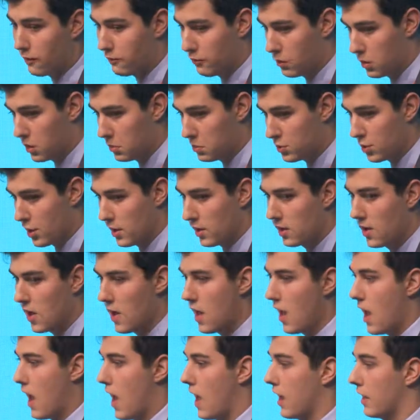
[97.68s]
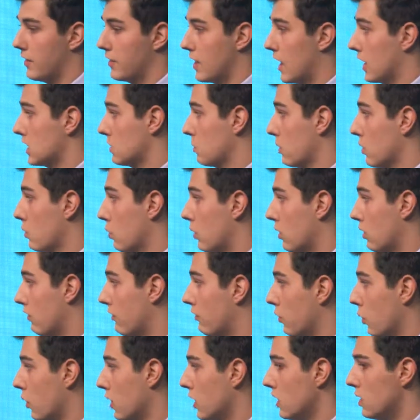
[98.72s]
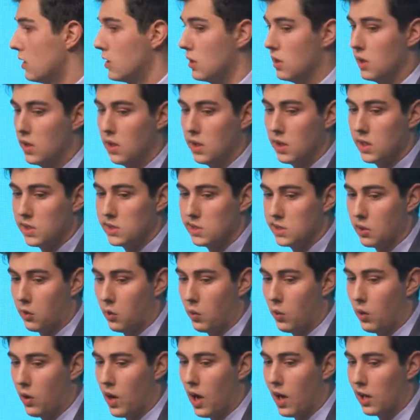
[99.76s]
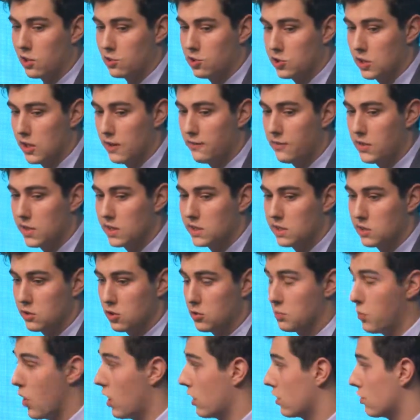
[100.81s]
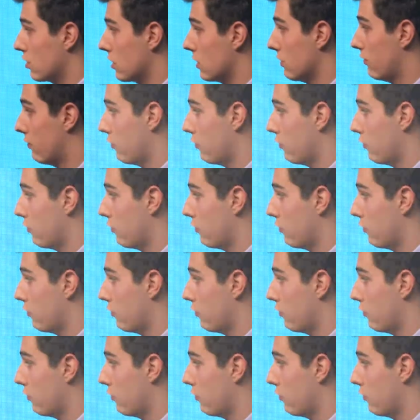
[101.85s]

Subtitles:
the vertebrae, and that is what you want to avoid. So I achieved this through monitoring